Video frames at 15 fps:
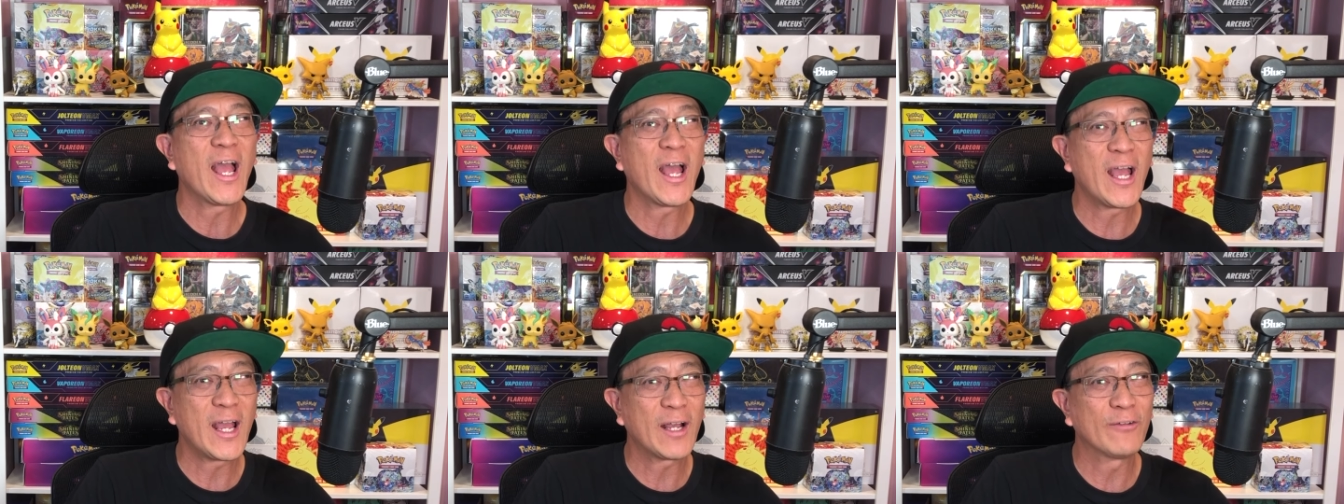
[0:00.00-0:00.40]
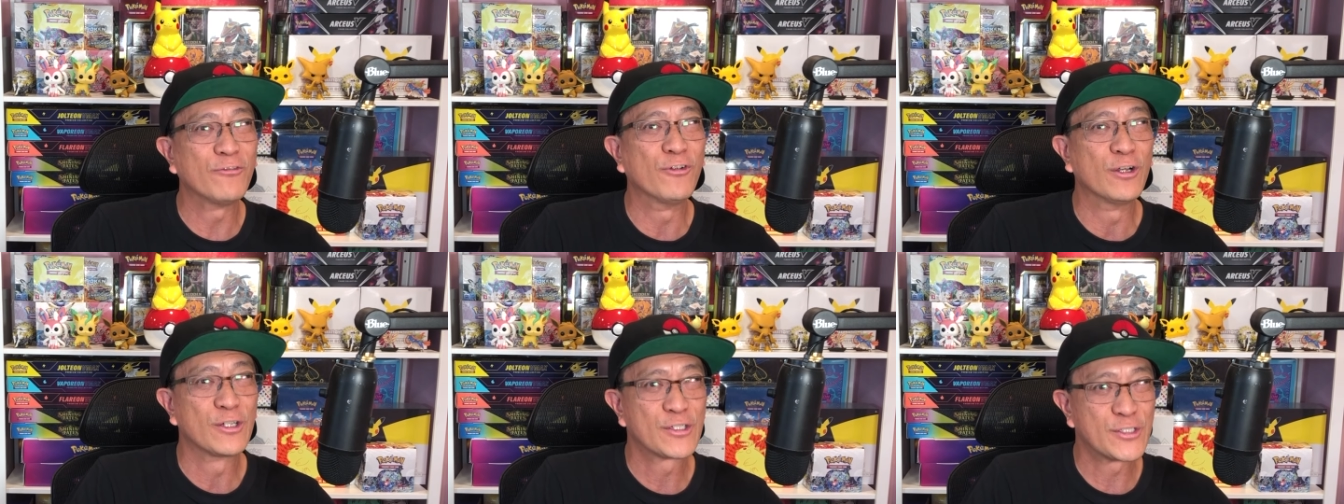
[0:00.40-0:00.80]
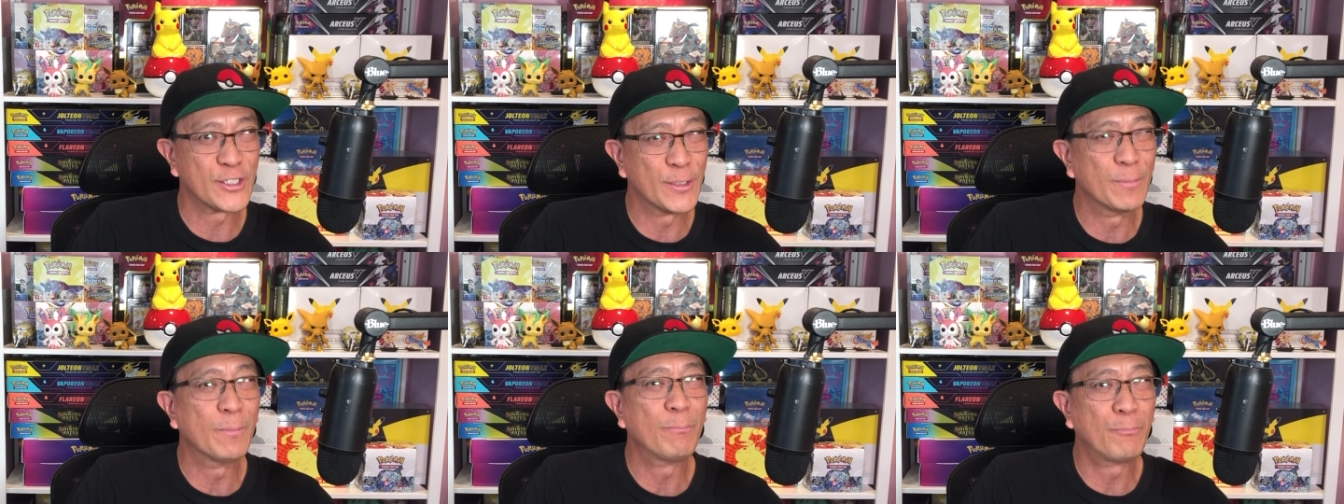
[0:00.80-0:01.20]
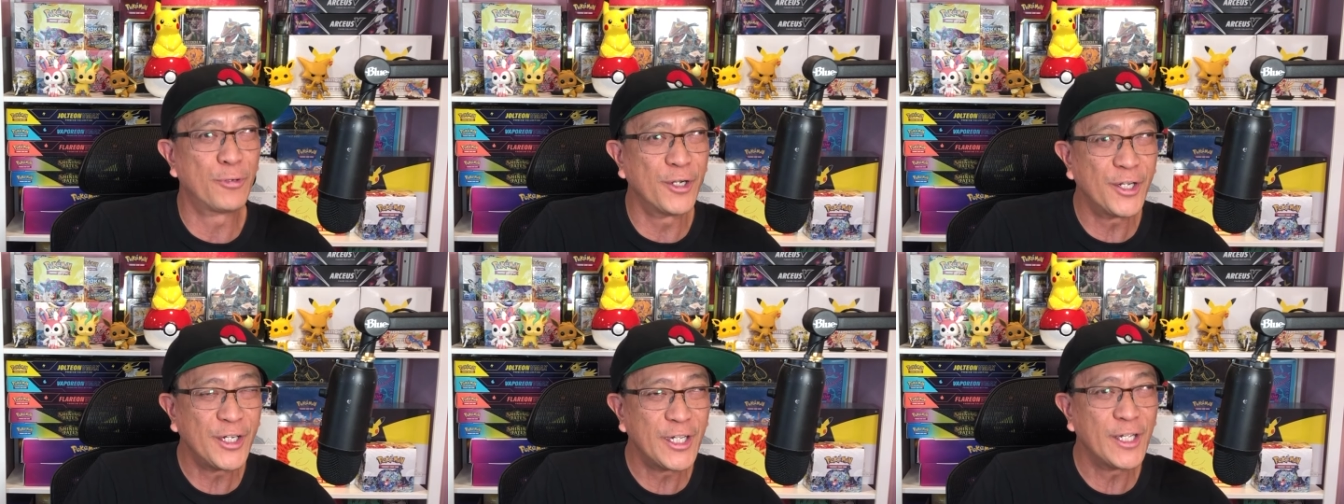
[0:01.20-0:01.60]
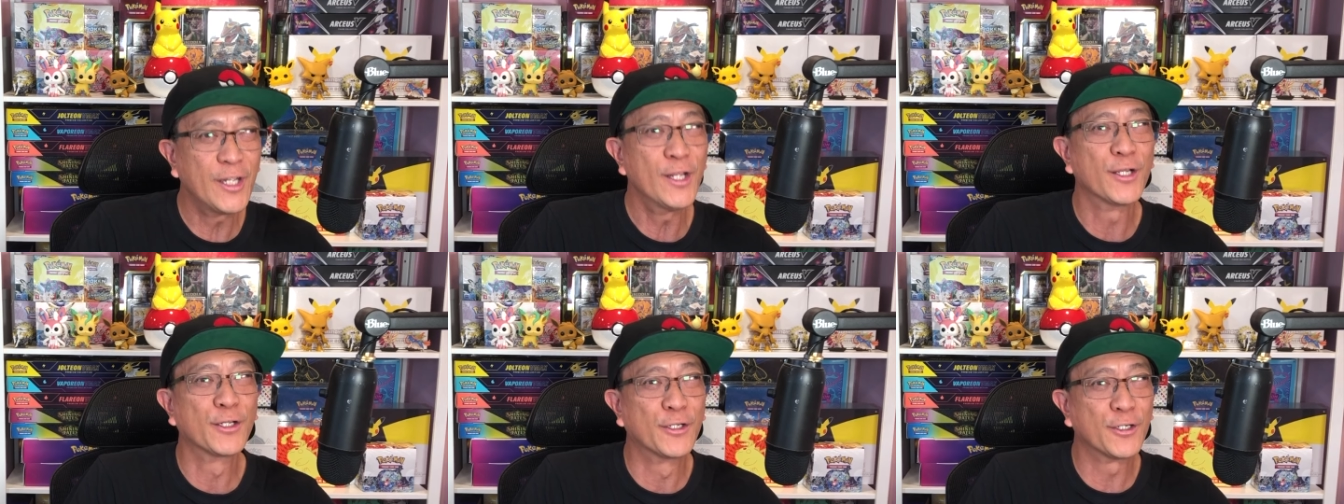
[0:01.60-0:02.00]
have some pretty
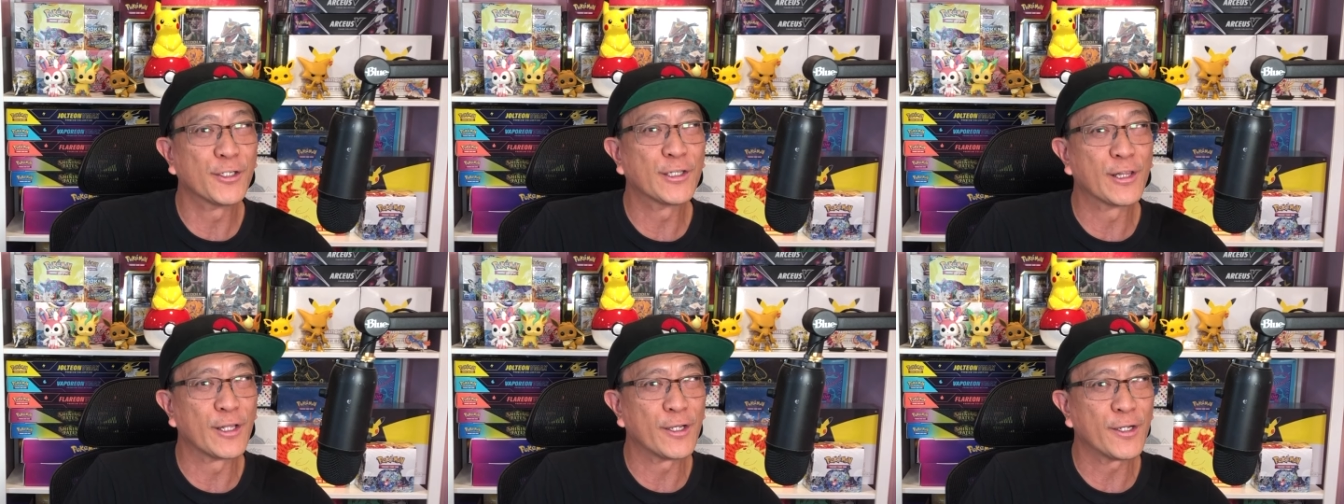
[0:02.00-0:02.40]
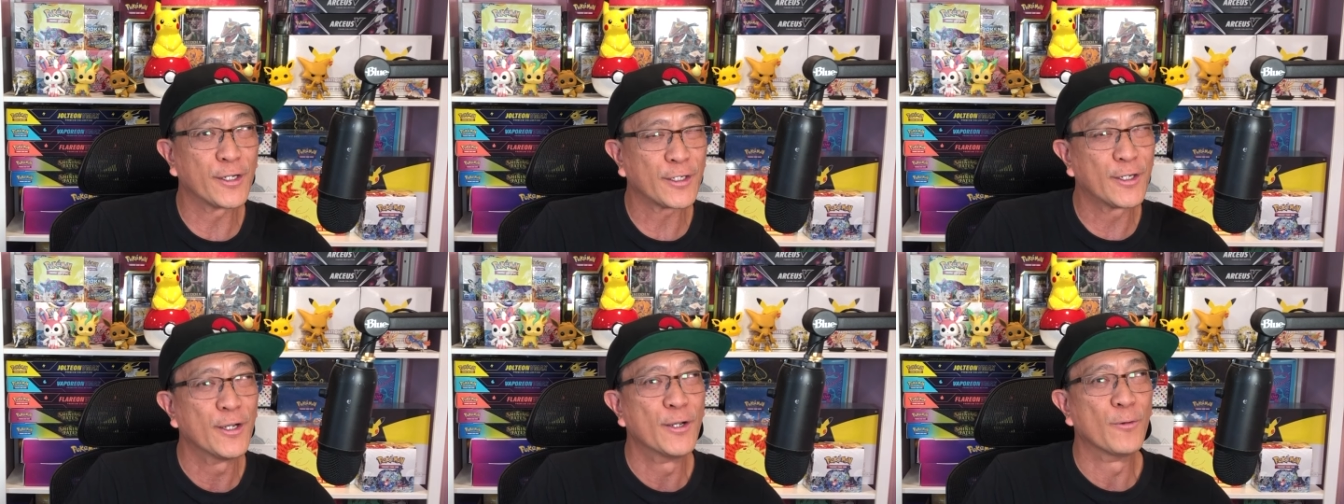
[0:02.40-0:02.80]
good luck